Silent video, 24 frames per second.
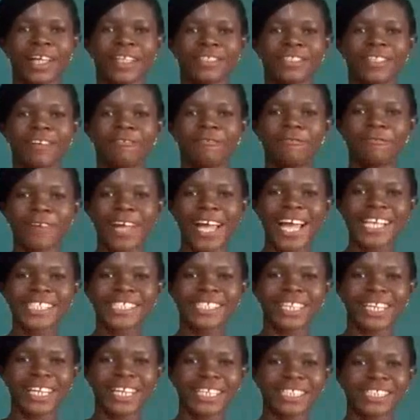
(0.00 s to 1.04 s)
The
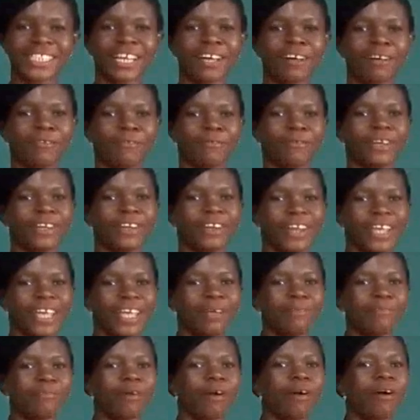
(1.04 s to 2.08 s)
first letter of a
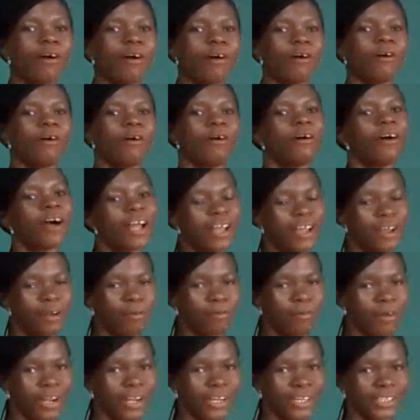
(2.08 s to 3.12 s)
name or
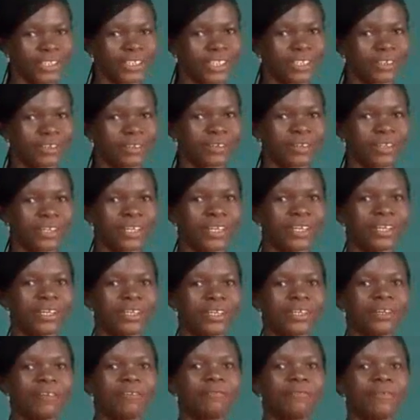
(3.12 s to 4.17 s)
a word.
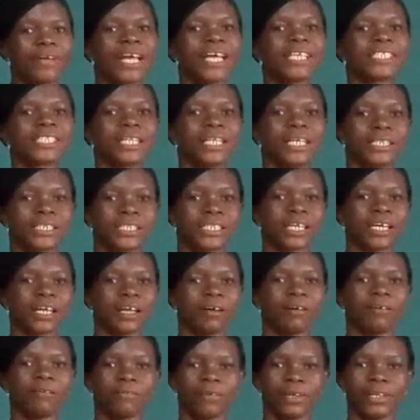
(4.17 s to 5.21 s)
The first letter
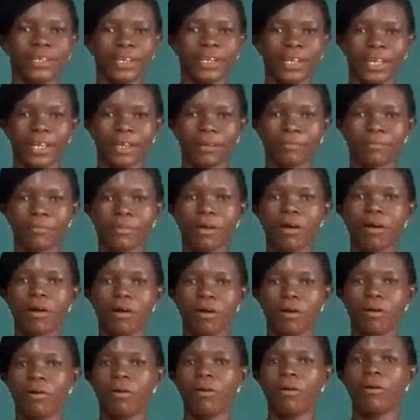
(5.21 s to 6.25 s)
of a name
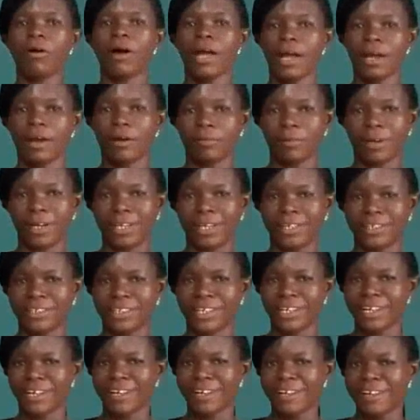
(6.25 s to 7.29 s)
or a word.
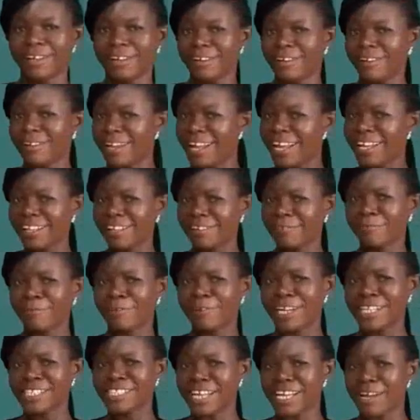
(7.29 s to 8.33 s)
Like, for
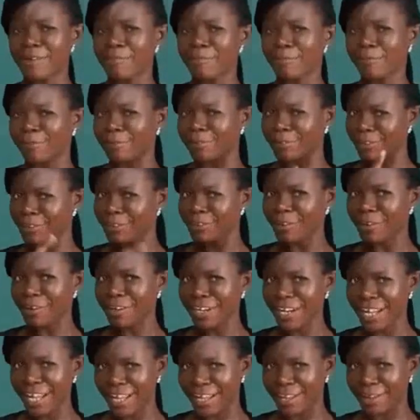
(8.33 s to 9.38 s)
example,
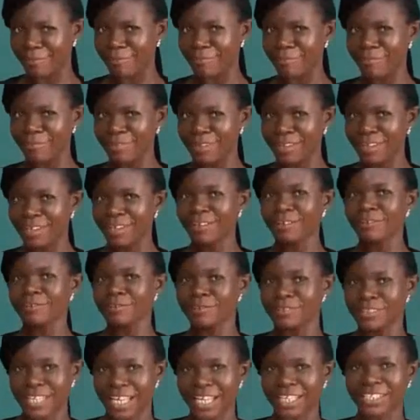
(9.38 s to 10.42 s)
your name. You
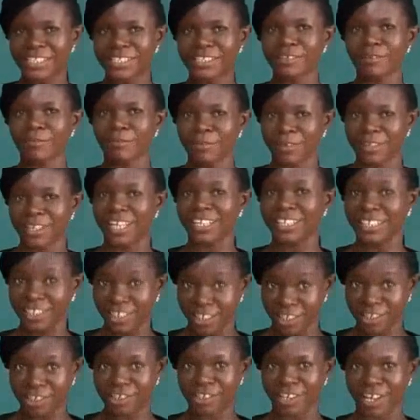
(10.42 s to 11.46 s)
start with an
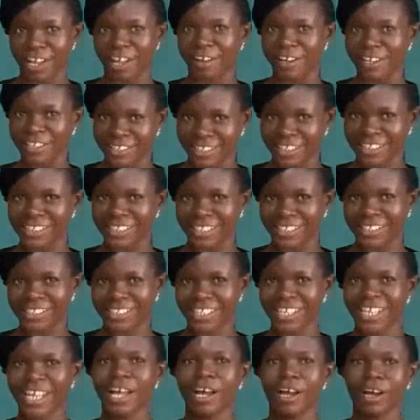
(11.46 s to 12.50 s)
initial, isn't
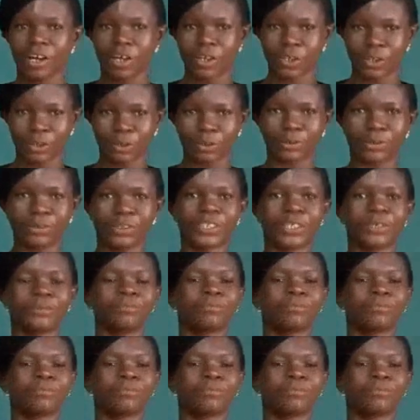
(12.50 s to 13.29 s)
it? Good.